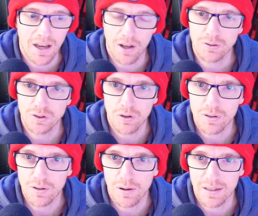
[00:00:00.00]
and I'll show
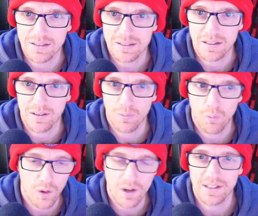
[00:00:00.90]
you guys
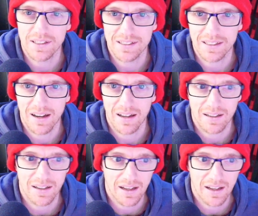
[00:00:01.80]
what I needed to cut